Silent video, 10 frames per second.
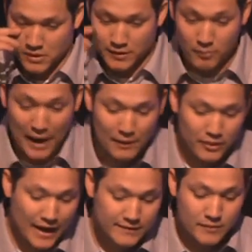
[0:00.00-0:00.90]
The
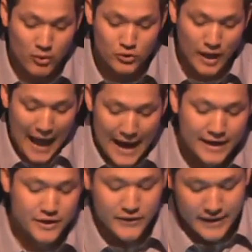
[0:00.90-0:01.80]
Bible has the most
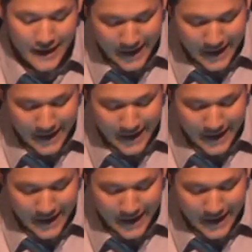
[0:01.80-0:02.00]
accurate,